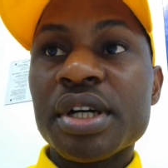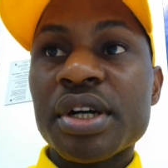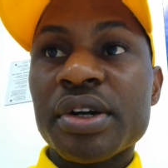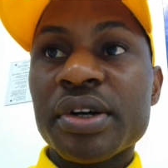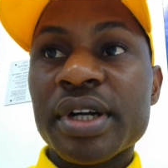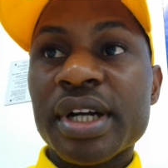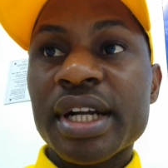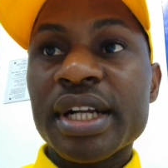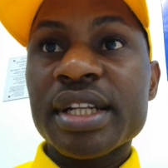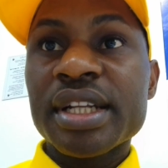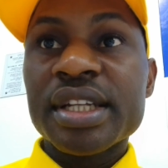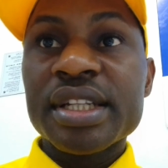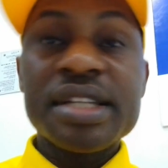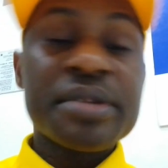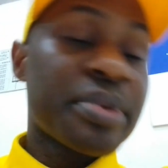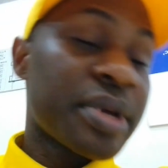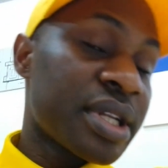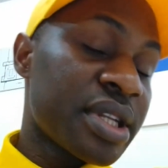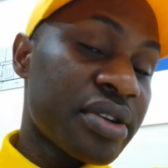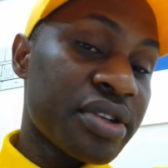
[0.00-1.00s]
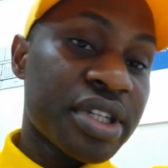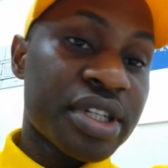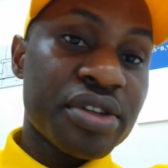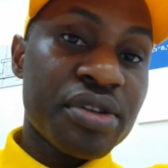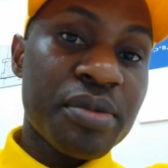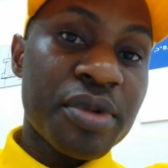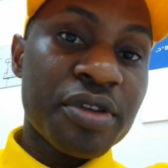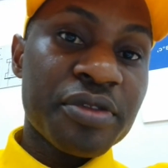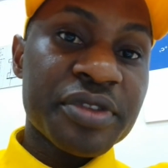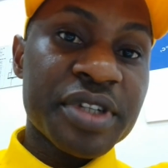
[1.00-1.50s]
Alright, depending on the
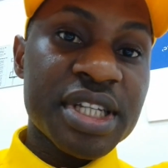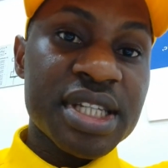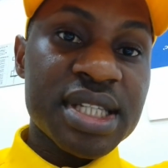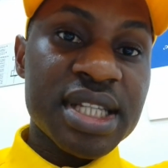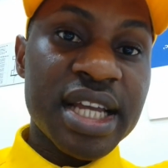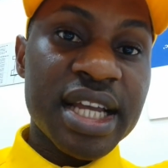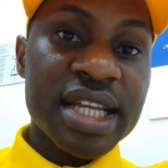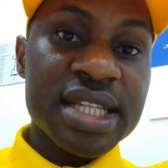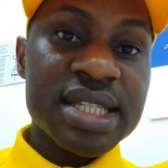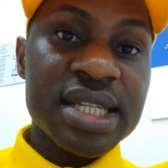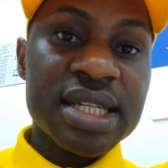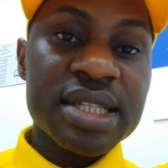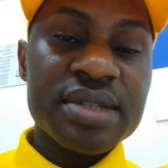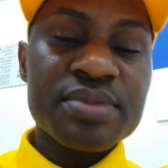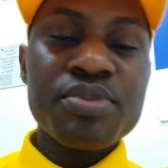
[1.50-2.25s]
number of days. Like I said,